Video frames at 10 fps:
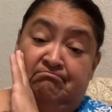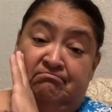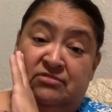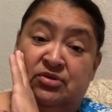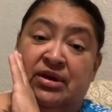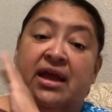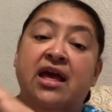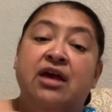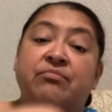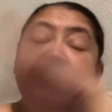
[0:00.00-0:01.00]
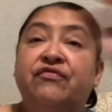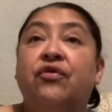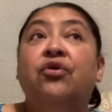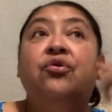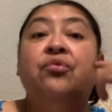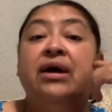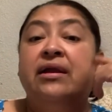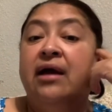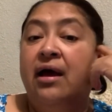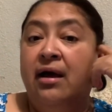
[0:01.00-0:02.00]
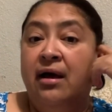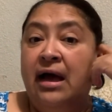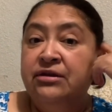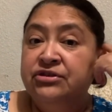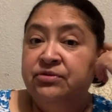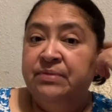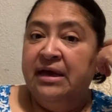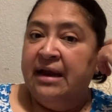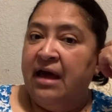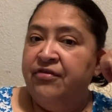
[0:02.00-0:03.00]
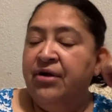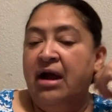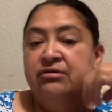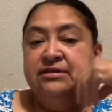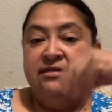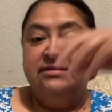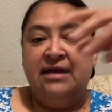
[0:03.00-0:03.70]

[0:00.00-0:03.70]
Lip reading: 3. Before, when I used to be at other houses,